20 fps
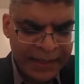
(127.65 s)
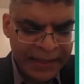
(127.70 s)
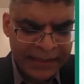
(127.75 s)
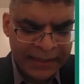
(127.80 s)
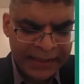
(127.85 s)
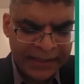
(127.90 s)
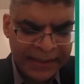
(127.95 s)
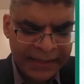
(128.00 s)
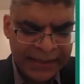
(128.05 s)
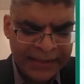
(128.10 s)

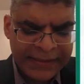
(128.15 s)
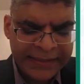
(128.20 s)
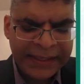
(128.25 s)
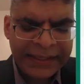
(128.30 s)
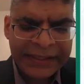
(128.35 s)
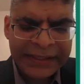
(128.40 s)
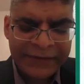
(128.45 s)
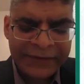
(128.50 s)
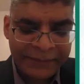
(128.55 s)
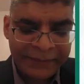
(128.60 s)
The
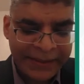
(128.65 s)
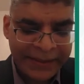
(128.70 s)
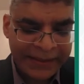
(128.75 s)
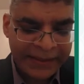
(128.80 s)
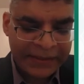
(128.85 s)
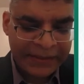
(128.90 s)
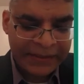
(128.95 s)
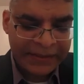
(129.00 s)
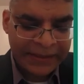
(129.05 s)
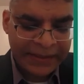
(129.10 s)
title of my
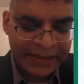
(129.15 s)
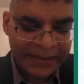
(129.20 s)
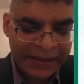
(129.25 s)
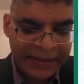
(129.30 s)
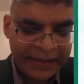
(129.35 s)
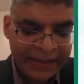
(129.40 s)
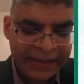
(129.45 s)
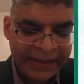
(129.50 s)
talk